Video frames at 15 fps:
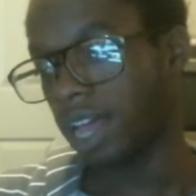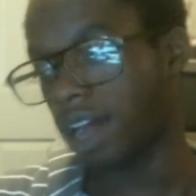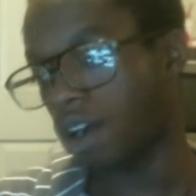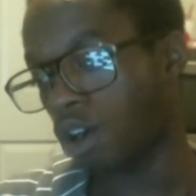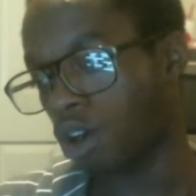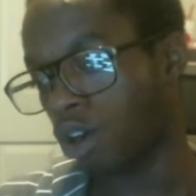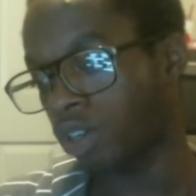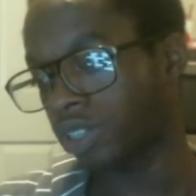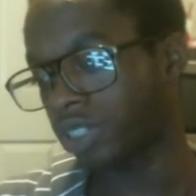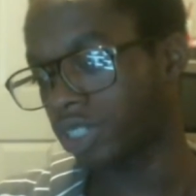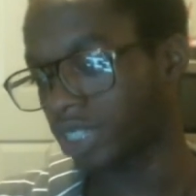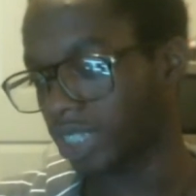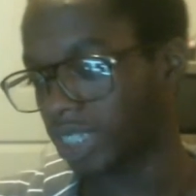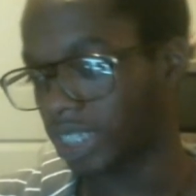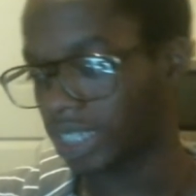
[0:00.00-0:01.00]
are
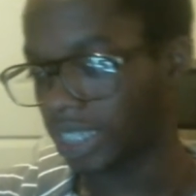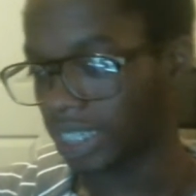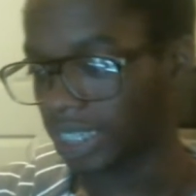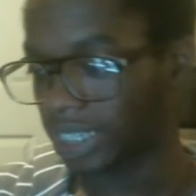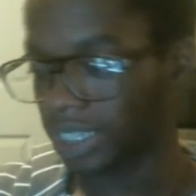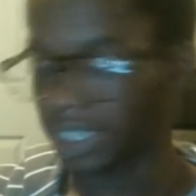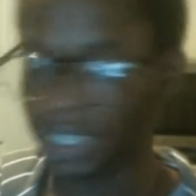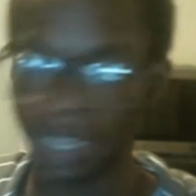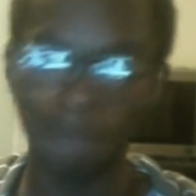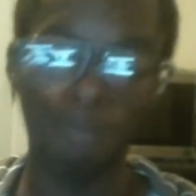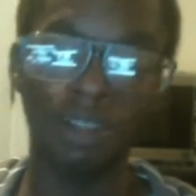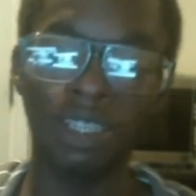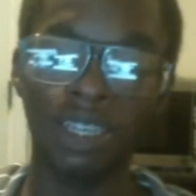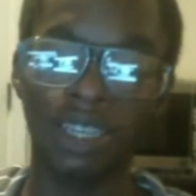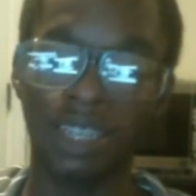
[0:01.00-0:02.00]
just
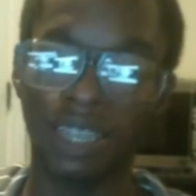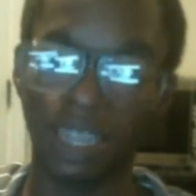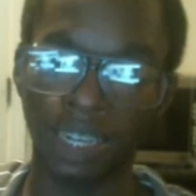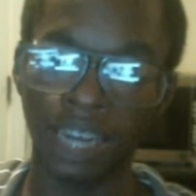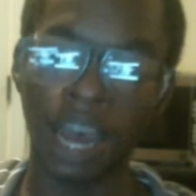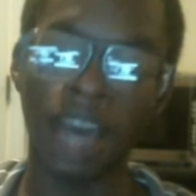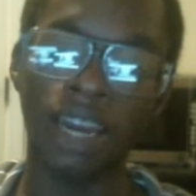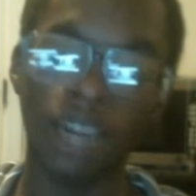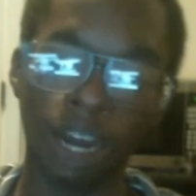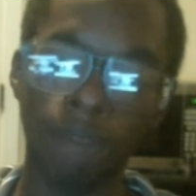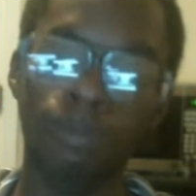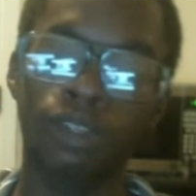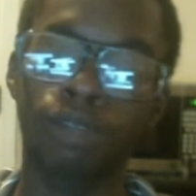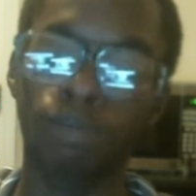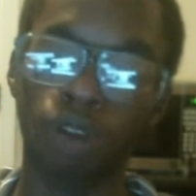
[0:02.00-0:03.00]
simply not
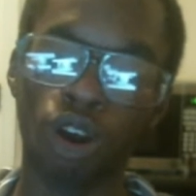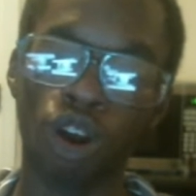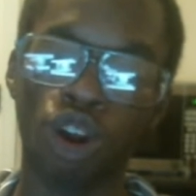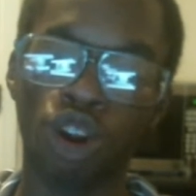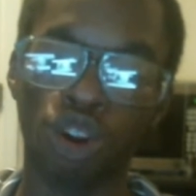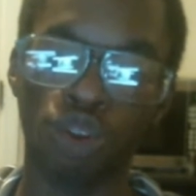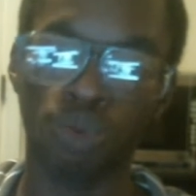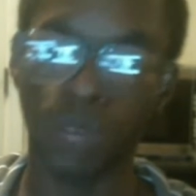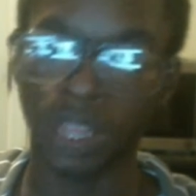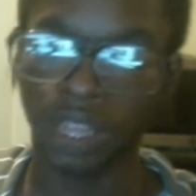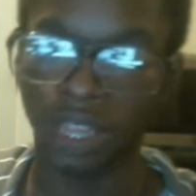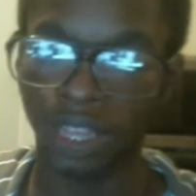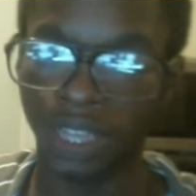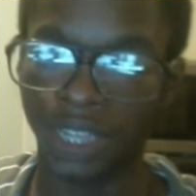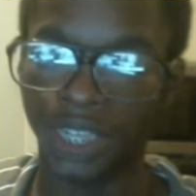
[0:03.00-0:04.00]
up to par with
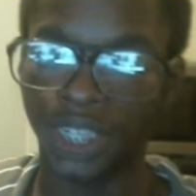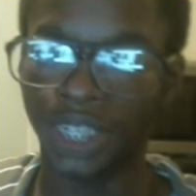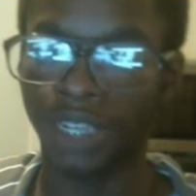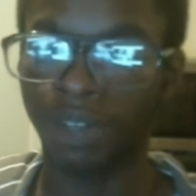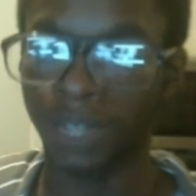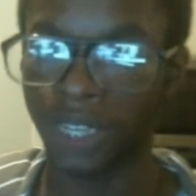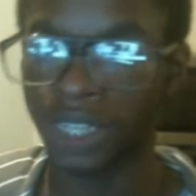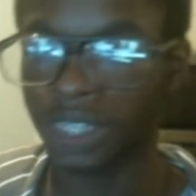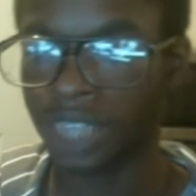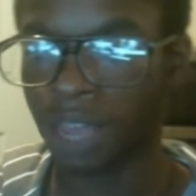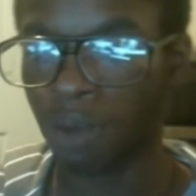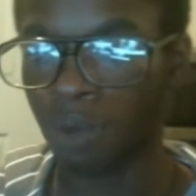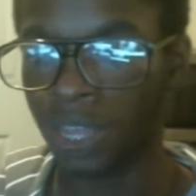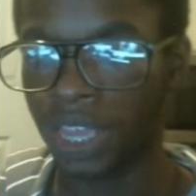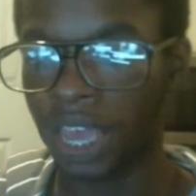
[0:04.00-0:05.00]
the series
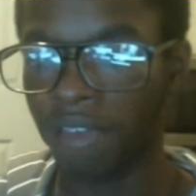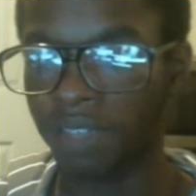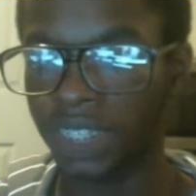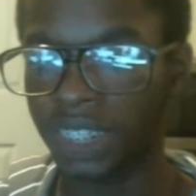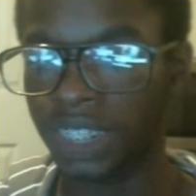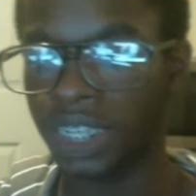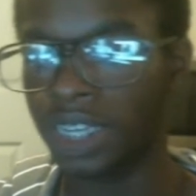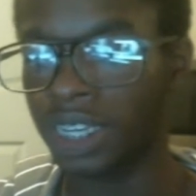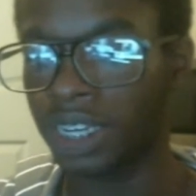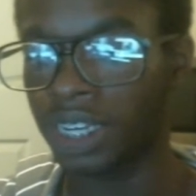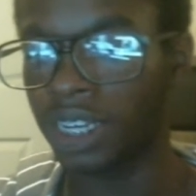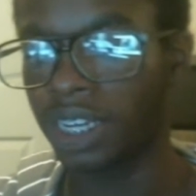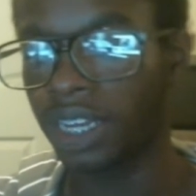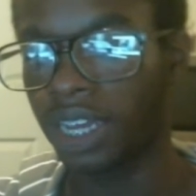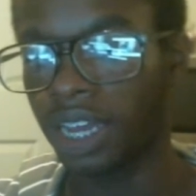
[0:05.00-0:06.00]
that we have seen
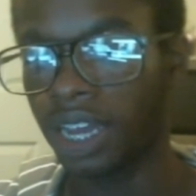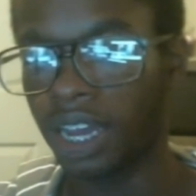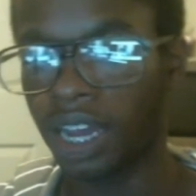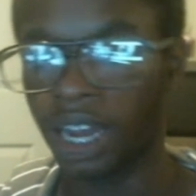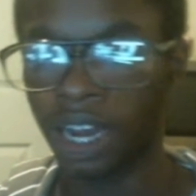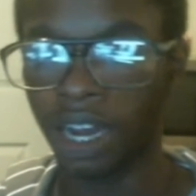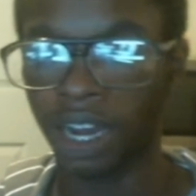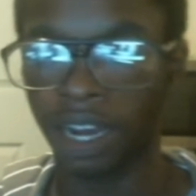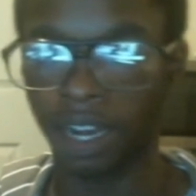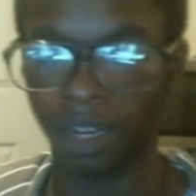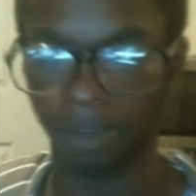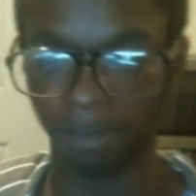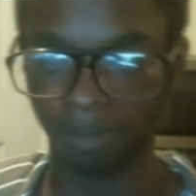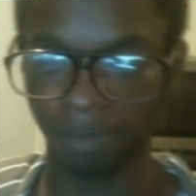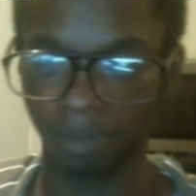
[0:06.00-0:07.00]
uh,
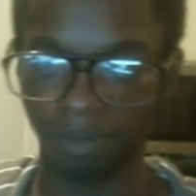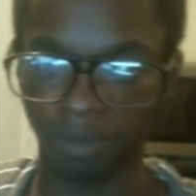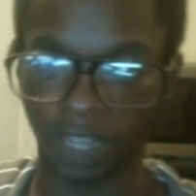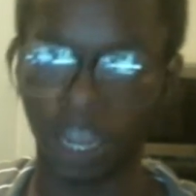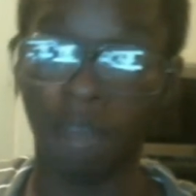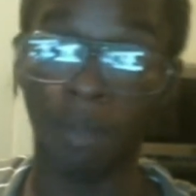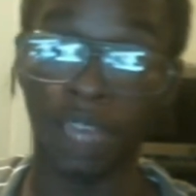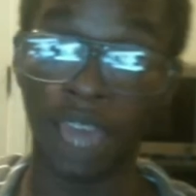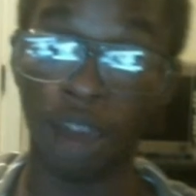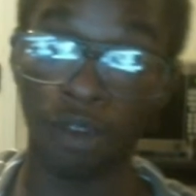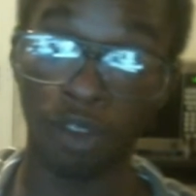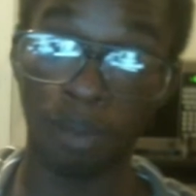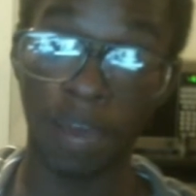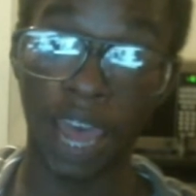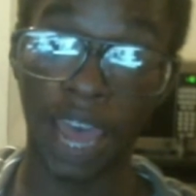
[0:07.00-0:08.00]
coming out in
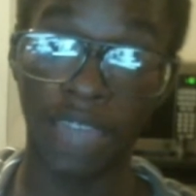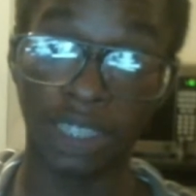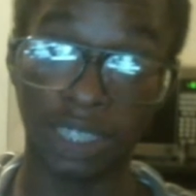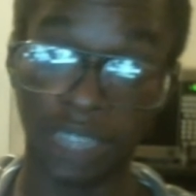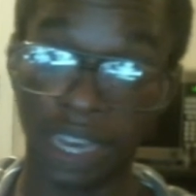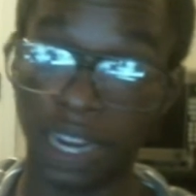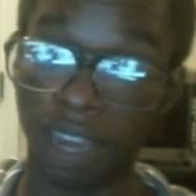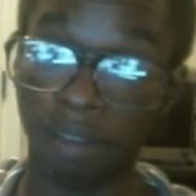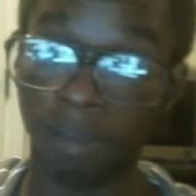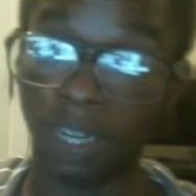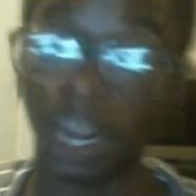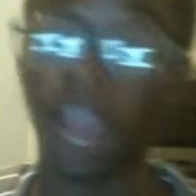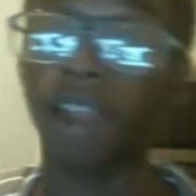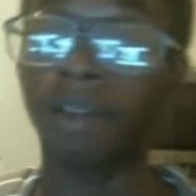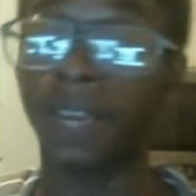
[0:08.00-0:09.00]
the past that have been
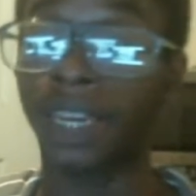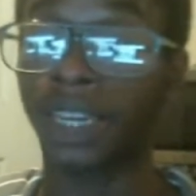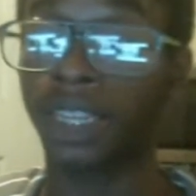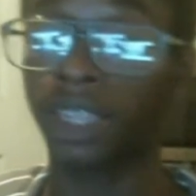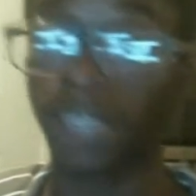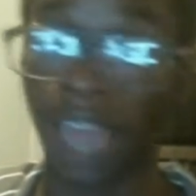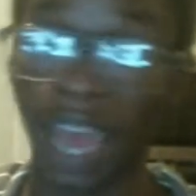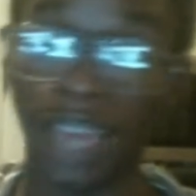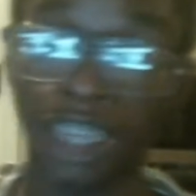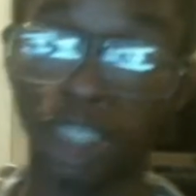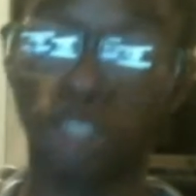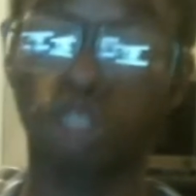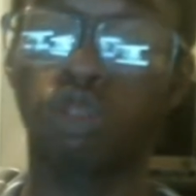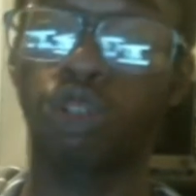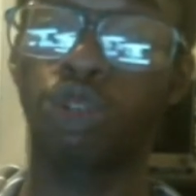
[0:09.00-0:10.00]
high rated. That
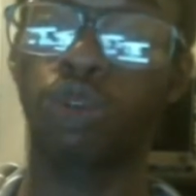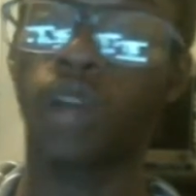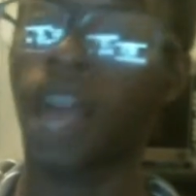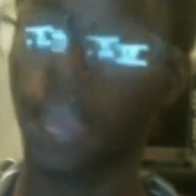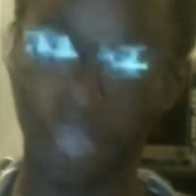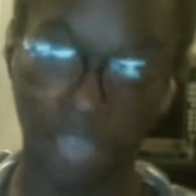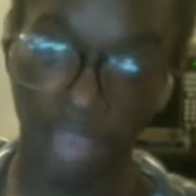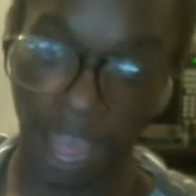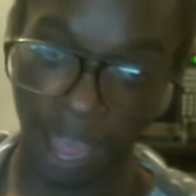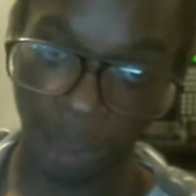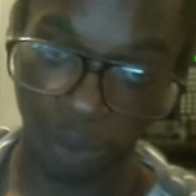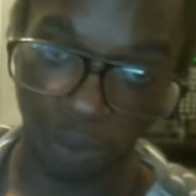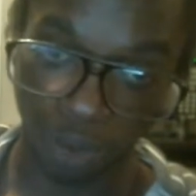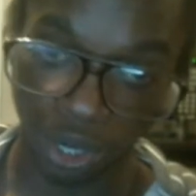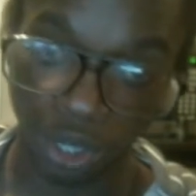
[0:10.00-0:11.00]
is true. I
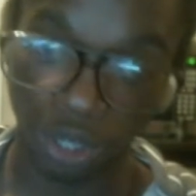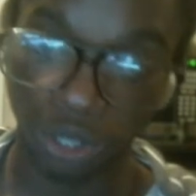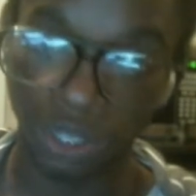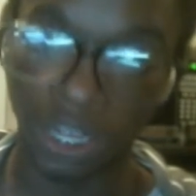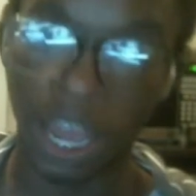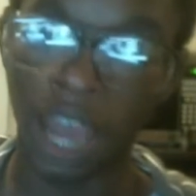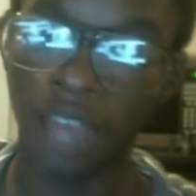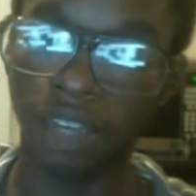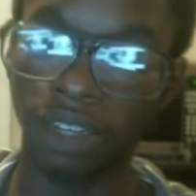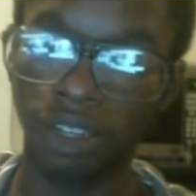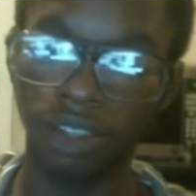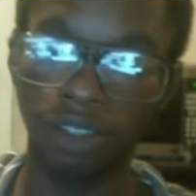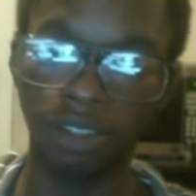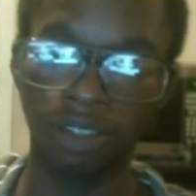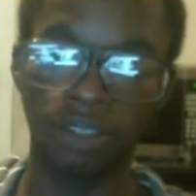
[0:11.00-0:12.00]
will
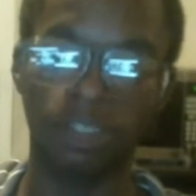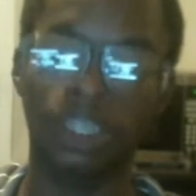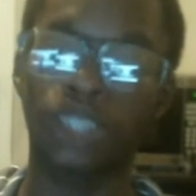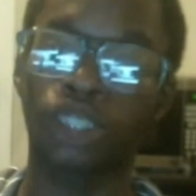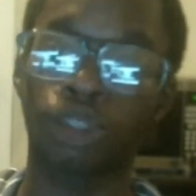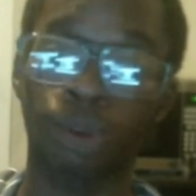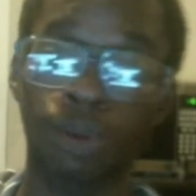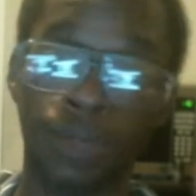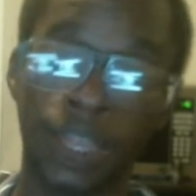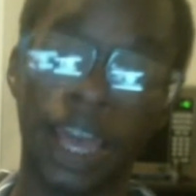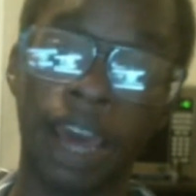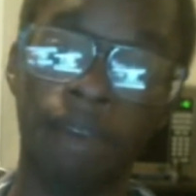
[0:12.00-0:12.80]
not disagree with that.